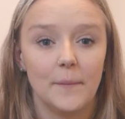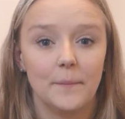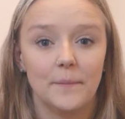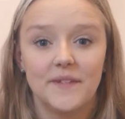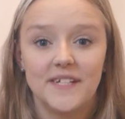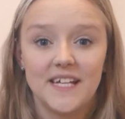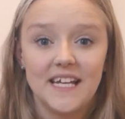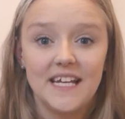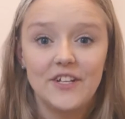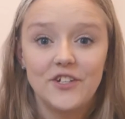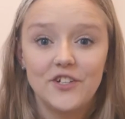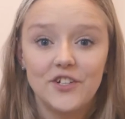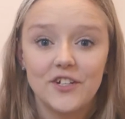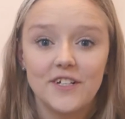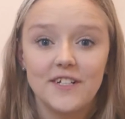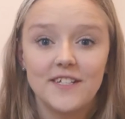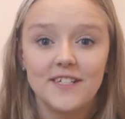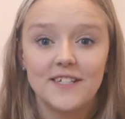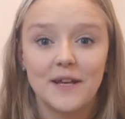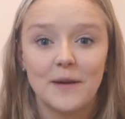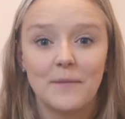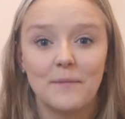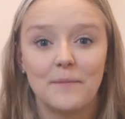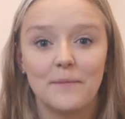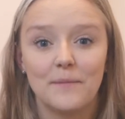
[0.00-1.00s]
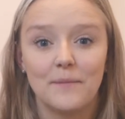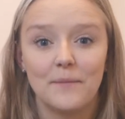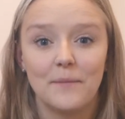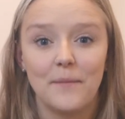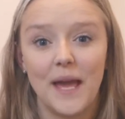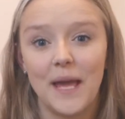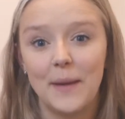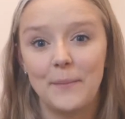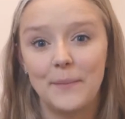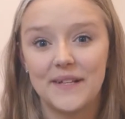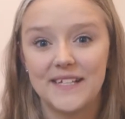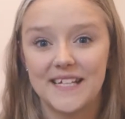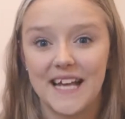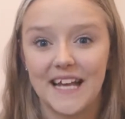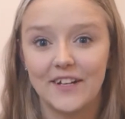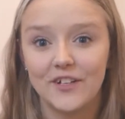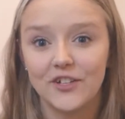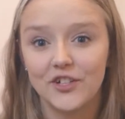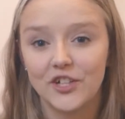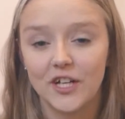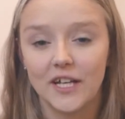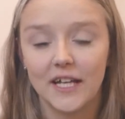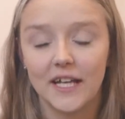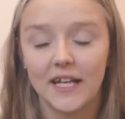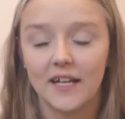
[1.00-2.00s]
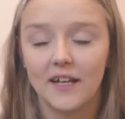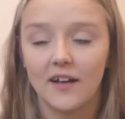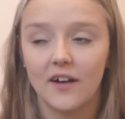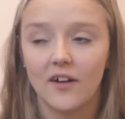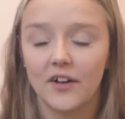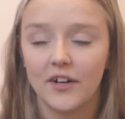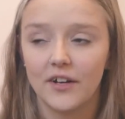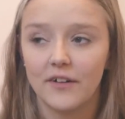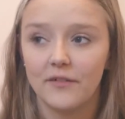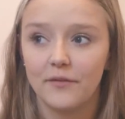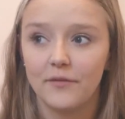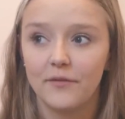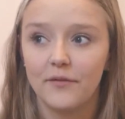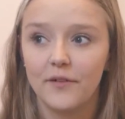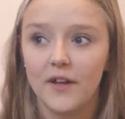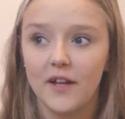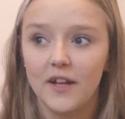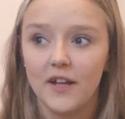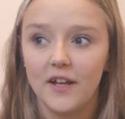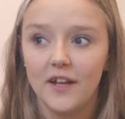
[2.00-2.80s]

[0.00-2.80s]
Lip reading: teachers that may potentially kind of,